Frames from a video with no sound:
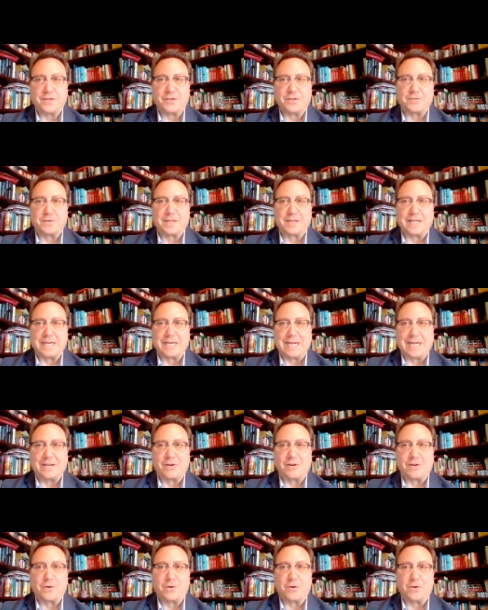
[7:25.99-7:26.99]
you really need
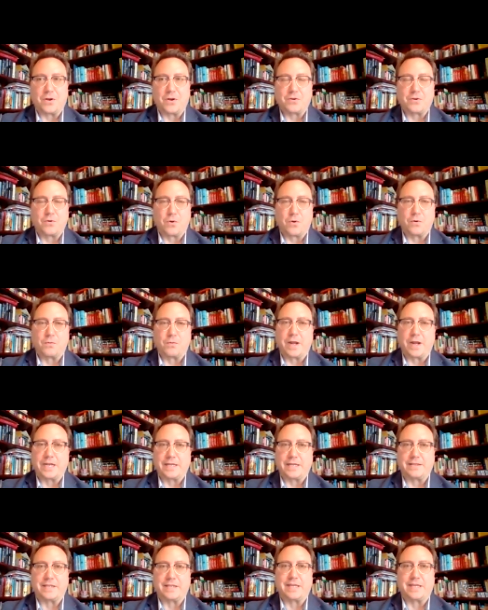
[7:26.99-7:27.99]
a core
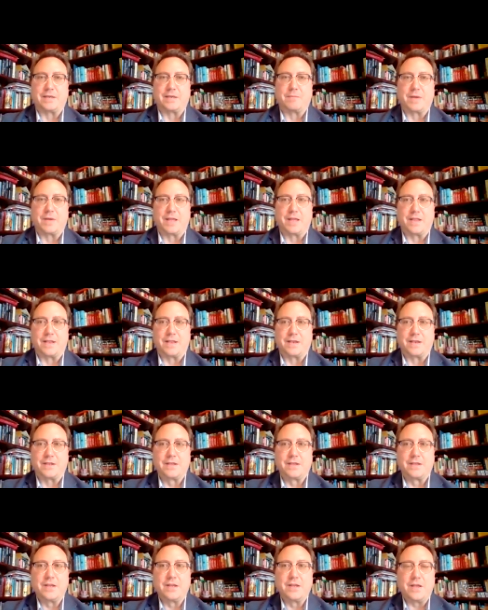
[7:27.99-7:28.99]
writing team. And
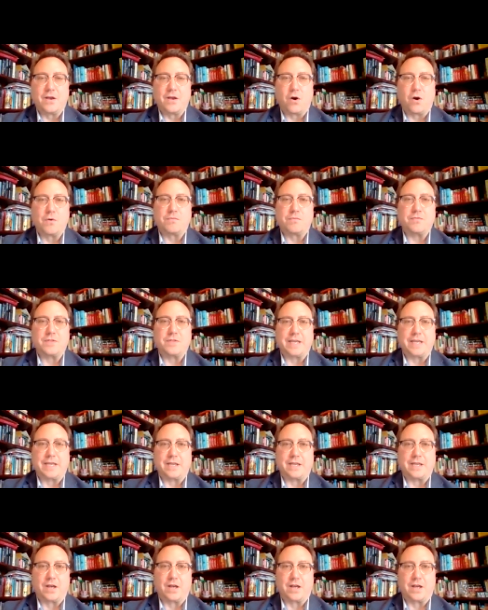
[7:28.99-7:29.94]
hopefully